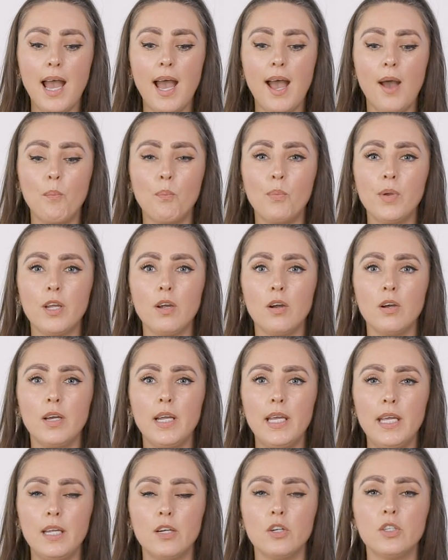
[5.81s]
and we are
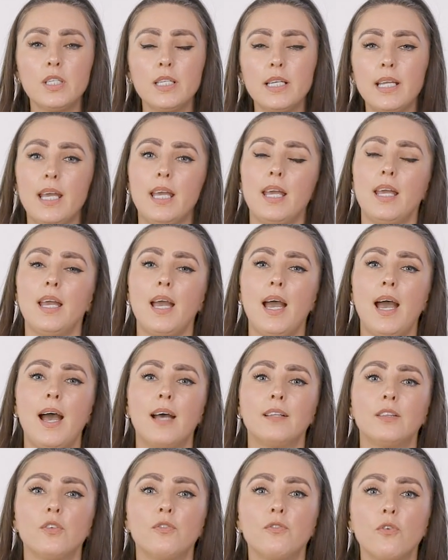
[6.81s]
here today at the